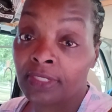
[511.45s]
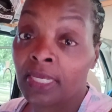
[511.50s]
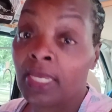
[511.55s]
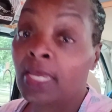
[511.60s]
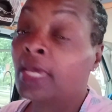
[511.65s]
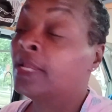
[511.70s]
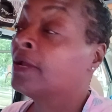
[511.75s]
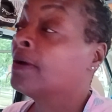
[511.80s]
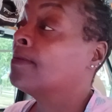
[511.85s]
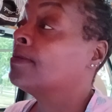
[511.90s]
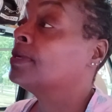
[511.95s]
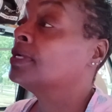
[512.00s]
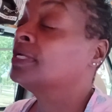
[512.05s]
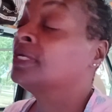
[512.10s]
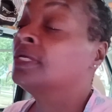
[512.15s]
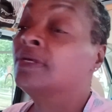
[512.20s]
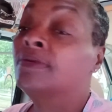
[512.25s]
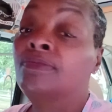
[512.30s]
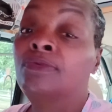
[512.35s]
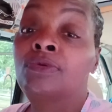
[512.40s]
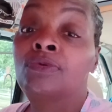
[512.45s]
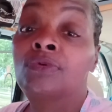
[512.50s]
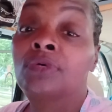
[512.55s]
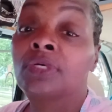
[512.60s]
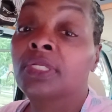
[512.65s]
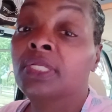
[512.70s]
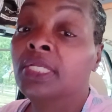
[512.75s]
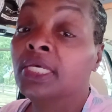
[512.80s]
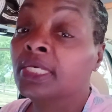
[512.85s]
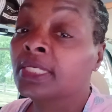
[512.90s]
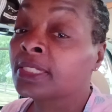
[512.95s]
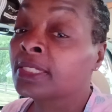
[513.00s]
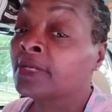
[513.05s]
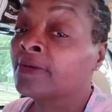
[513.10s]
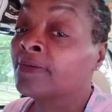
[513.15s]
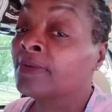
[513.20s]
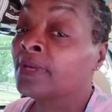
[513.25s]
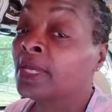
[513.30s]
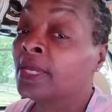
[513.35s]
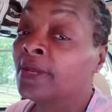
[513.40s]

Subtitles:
and I'm going to give you a list of